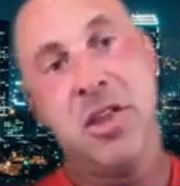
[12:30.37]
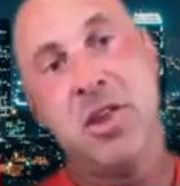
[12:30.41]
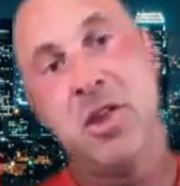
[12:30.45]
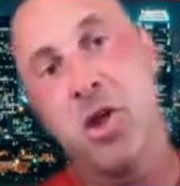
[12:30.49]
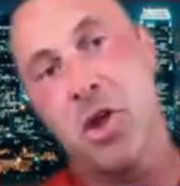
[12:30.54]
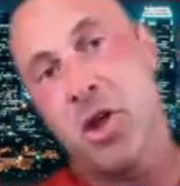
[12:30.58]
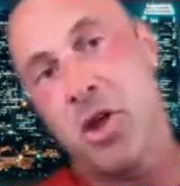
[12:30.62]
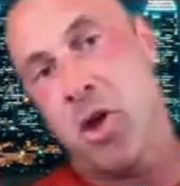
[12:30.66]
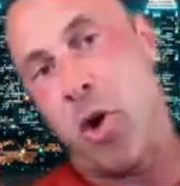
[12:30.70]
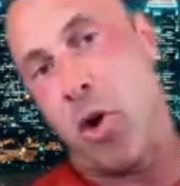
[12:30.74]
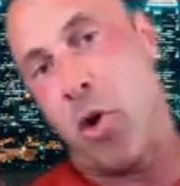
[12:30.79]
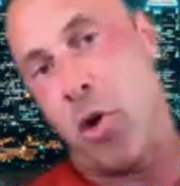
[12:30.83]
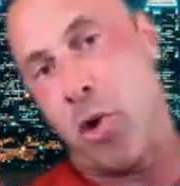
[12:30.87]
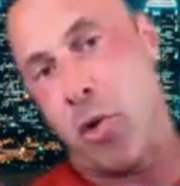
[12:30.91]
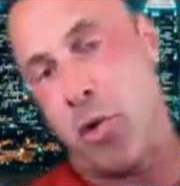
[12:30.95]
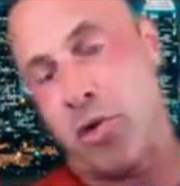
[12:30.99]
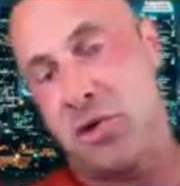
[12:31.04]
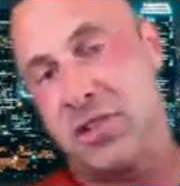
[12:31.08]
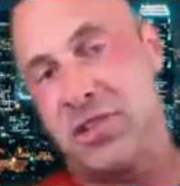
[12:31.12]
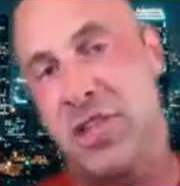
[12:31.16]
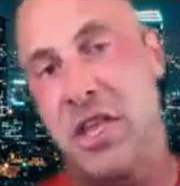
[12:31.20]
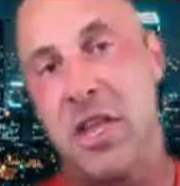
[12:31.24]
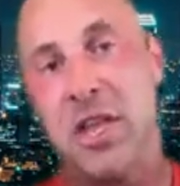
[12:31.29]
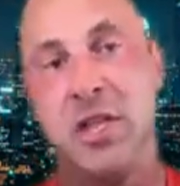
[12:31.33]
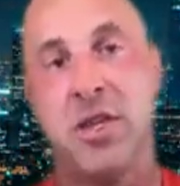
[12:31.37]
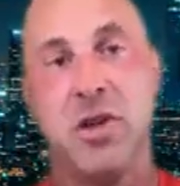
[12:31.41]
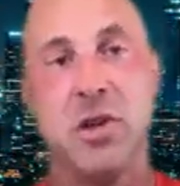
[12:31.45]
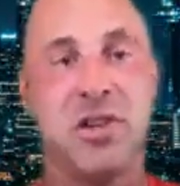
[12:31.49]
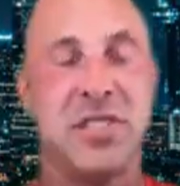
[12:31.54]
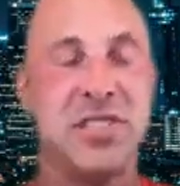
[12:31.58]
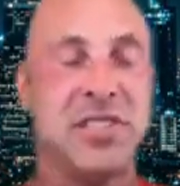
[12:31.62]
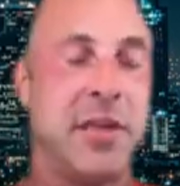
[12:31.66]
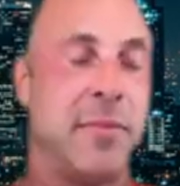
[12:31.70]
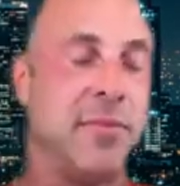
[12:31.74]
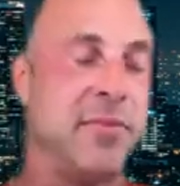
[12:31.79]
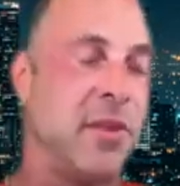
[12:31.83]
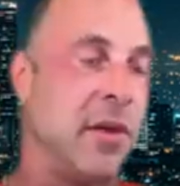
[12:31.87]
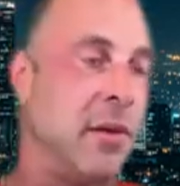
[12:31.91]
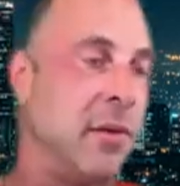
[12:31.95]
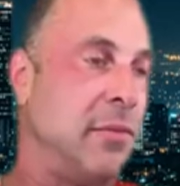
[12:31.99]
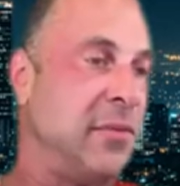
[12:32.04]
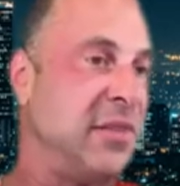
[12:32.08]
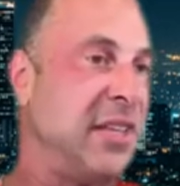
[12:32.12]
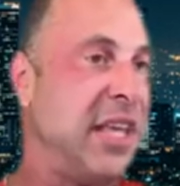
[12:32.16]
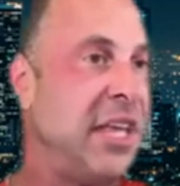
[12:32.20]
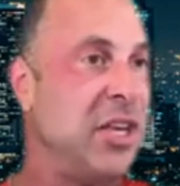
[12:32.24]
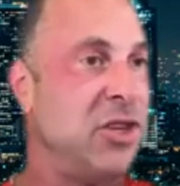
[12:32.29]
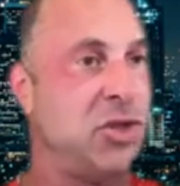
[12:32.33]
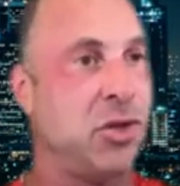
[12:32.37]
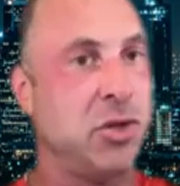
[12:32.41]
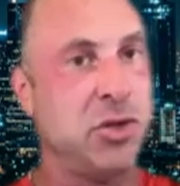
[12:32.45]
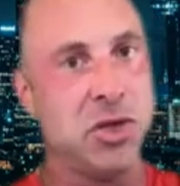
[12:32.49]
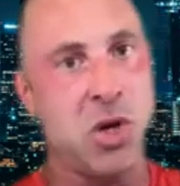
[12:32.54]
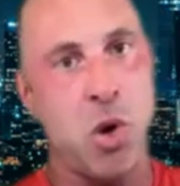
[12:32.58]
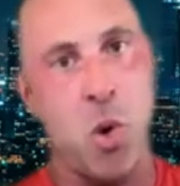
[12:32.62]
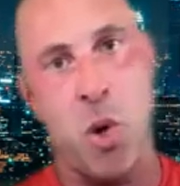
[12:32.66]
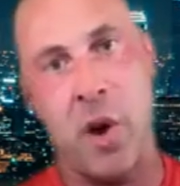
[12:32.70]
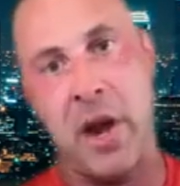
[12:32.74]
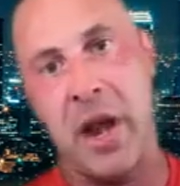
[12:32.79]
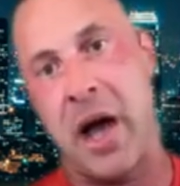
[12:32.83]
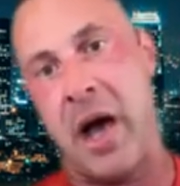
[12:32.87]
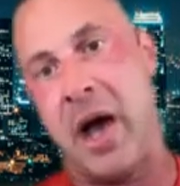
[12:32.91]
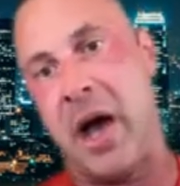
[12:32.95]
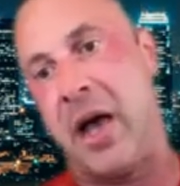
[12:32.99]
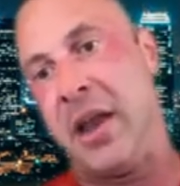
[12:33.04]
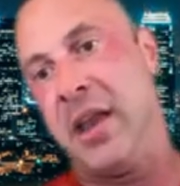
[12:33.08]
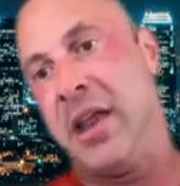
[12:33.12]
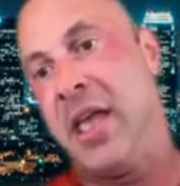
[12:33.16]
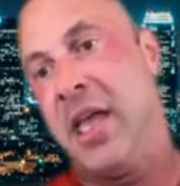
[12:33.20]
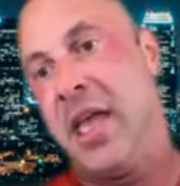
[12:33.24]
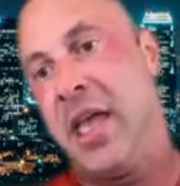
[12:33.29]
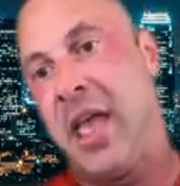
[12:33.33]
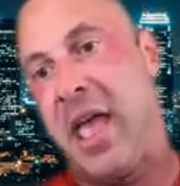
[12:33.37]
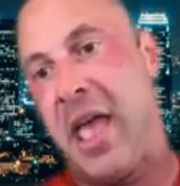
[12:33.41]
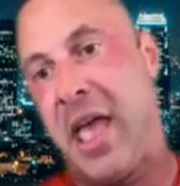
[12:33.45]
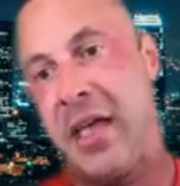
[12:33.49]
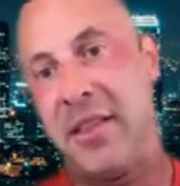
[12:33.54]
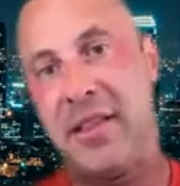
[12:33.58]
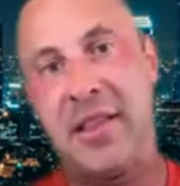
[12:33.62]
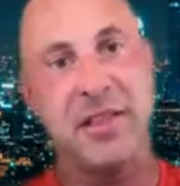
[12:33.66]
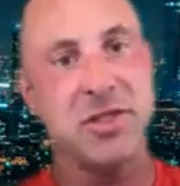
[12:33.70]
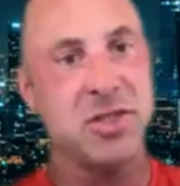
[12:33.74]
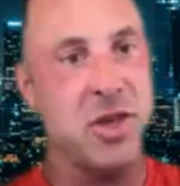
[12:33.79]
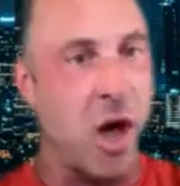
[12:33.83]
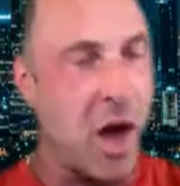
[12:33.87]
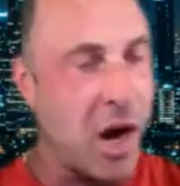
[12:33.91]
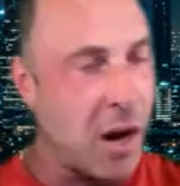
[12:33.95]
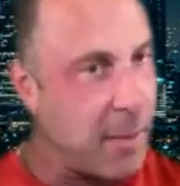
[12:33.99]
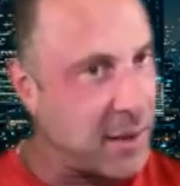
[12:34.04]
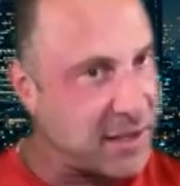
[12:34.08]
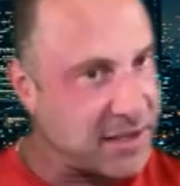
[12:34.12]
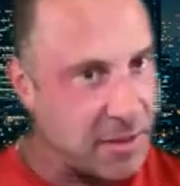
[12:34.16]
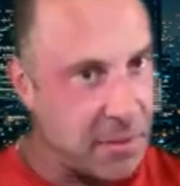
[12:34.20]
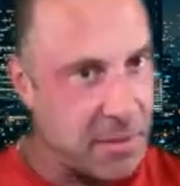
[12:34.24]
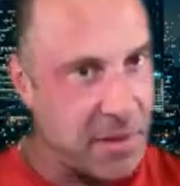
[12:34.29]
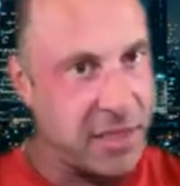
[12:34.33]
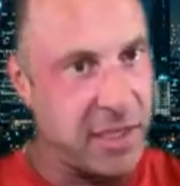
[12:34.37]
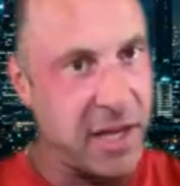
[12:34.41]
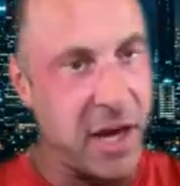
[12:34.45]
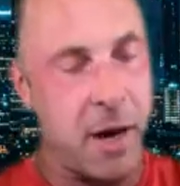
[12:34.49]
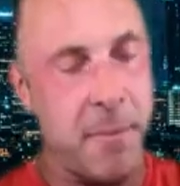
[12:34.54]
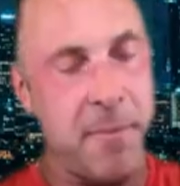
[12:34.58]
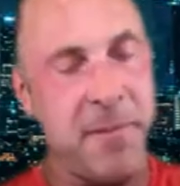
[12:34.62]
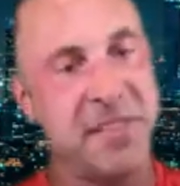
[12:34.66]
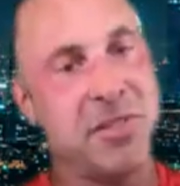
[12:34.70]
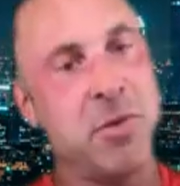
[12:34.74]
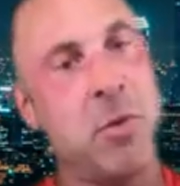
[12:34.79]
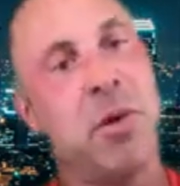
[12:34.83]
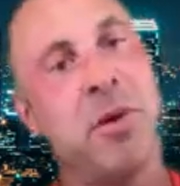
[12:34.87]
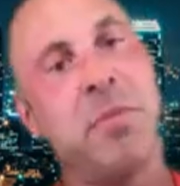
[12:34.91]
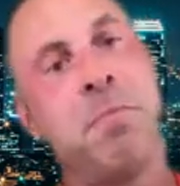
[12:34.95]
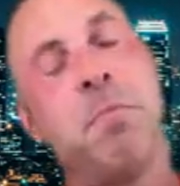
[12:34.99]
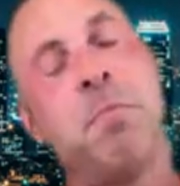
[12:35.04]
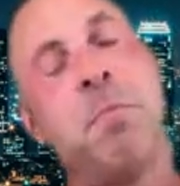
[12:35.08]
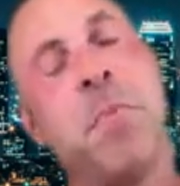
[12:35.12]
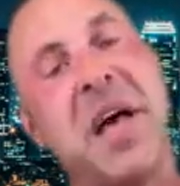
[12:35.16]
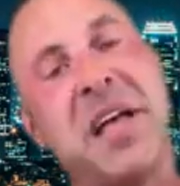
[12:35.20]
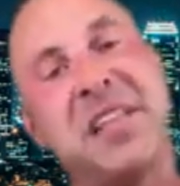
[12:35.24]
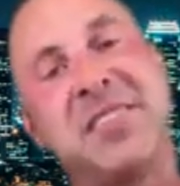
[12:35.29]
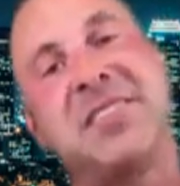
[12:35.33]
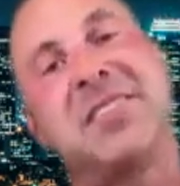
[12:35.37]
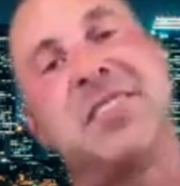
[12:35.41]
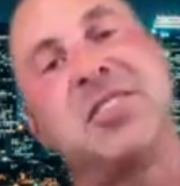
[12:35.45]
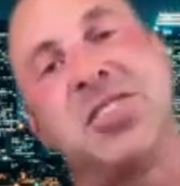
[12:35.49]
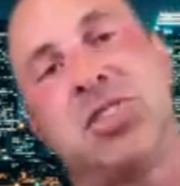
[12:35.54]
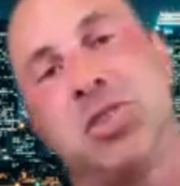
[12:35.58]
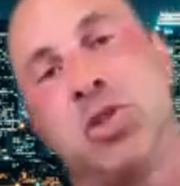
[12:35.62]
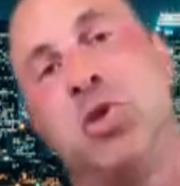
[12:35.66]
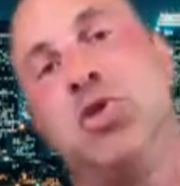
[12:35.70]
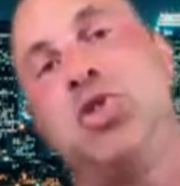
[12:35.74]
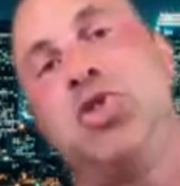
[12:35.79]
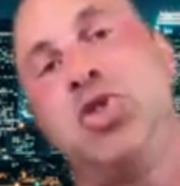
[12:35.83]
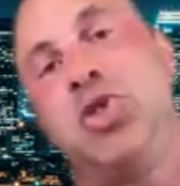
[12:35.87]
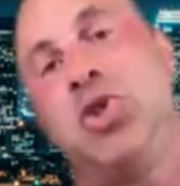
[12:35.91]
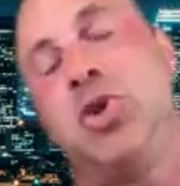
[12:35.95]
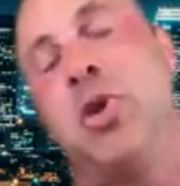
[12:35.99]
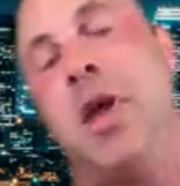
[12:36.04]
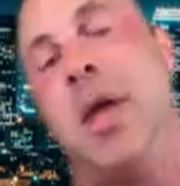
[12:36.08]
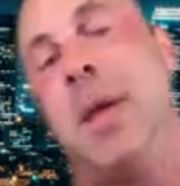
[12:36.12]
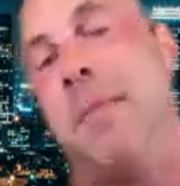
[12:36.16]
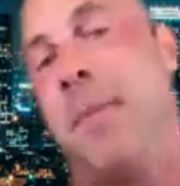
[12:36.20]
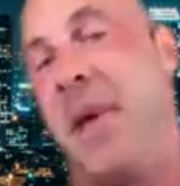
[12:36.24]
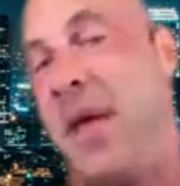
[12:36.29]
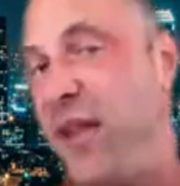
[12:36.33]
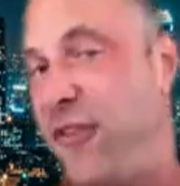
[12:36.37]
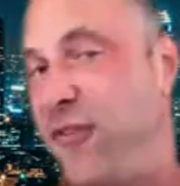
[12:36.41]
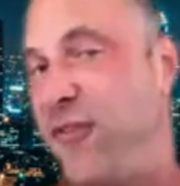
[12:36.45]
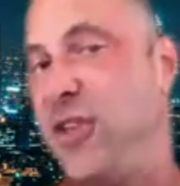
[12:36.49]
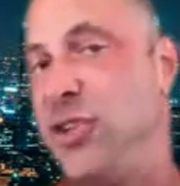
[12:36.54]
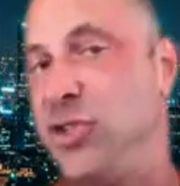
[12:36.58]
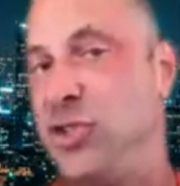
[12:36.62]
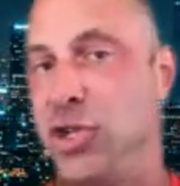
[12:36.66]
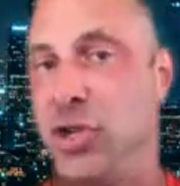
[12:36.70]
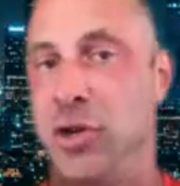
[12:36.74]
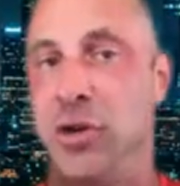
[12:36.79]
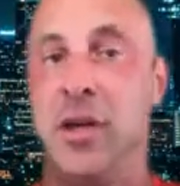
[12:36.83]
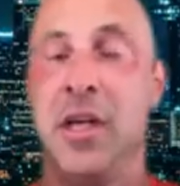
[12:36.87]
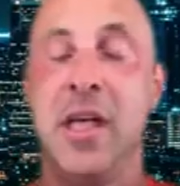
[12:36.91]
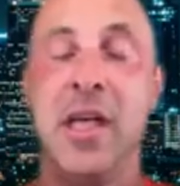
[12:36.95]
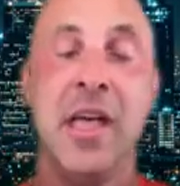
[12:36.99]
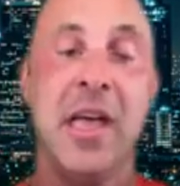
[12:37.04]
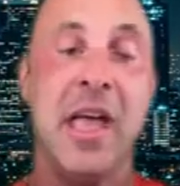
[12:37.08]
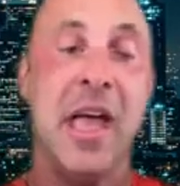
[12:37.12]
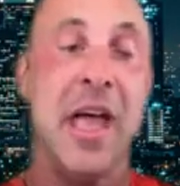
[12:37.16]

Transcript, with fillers: your goals, your symptoms, issues going on, and then talk about some of the therapies that would best suit you and benefit you.